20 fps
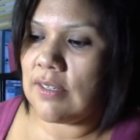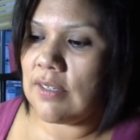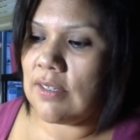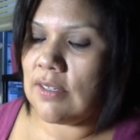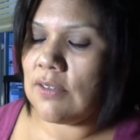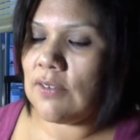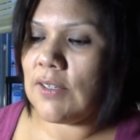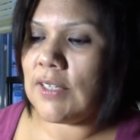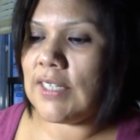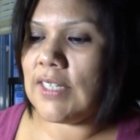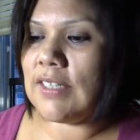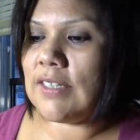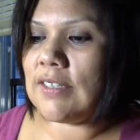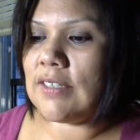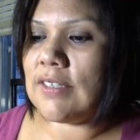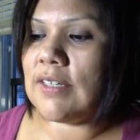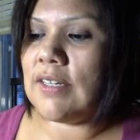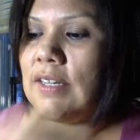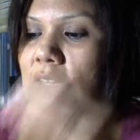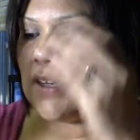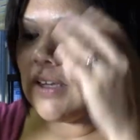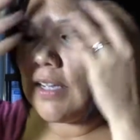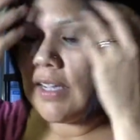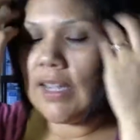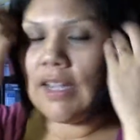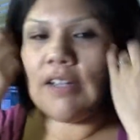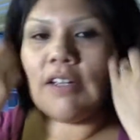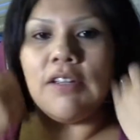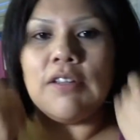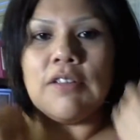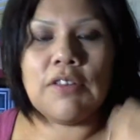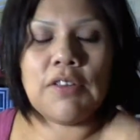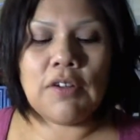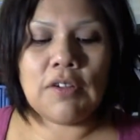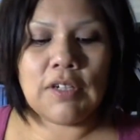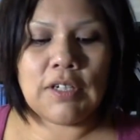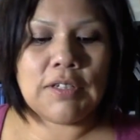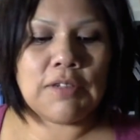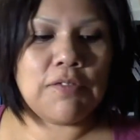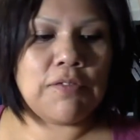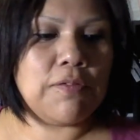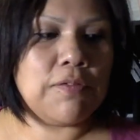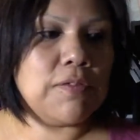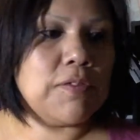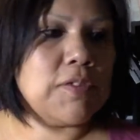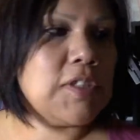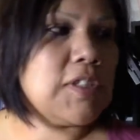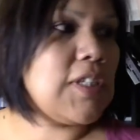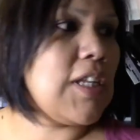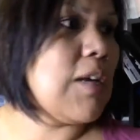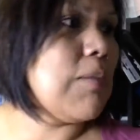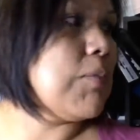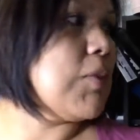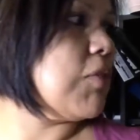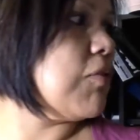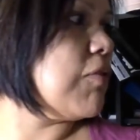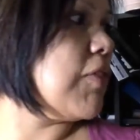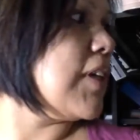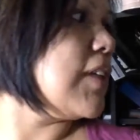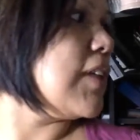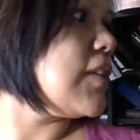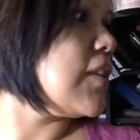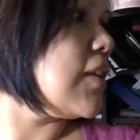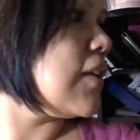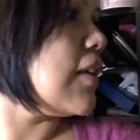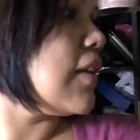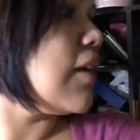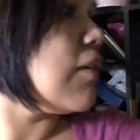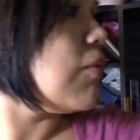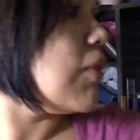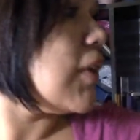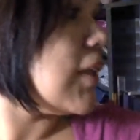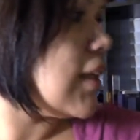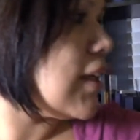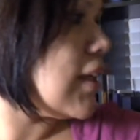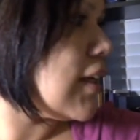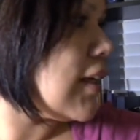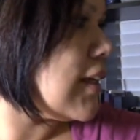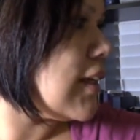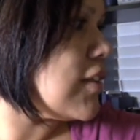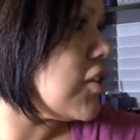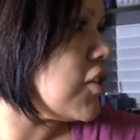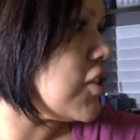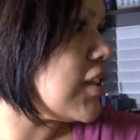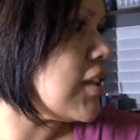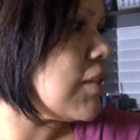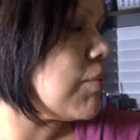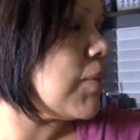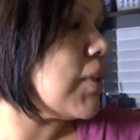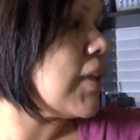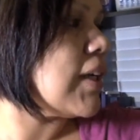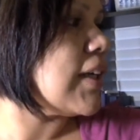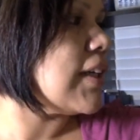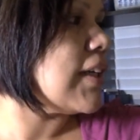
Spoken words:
No, I didn't. I thought I stamped a face on that one that I just did, but I